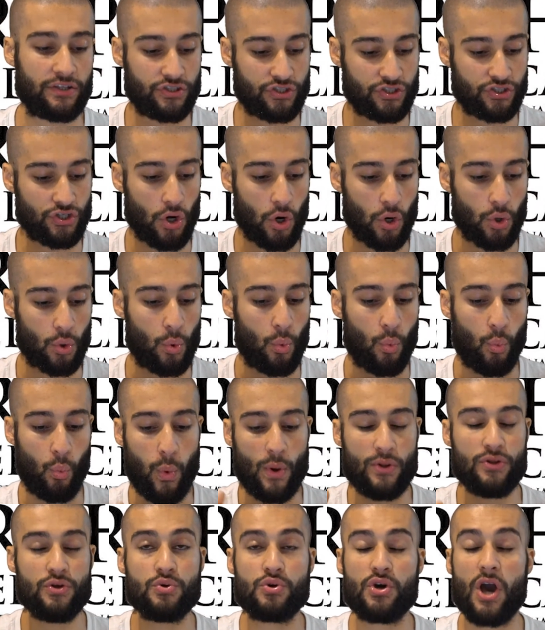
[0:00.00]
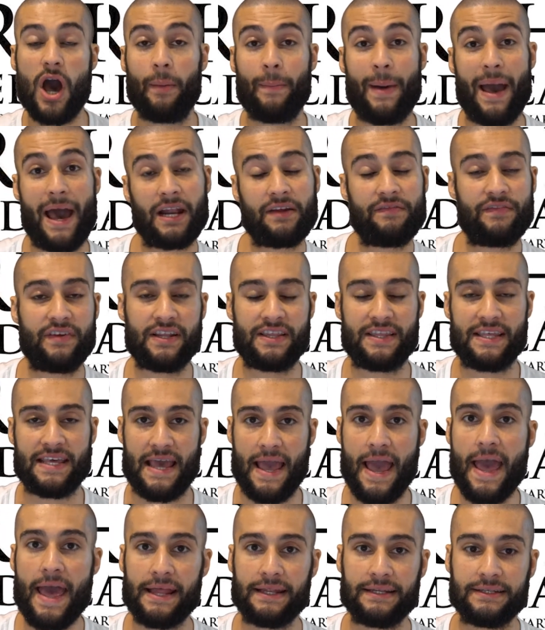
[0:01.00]
So when you come out of it at the
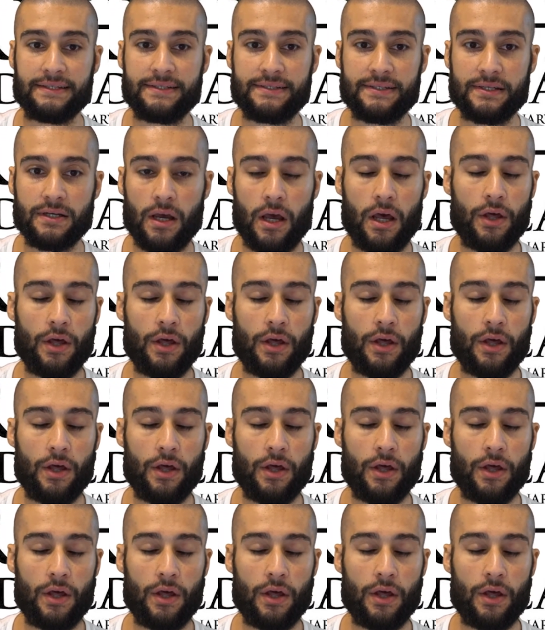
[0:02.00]
end,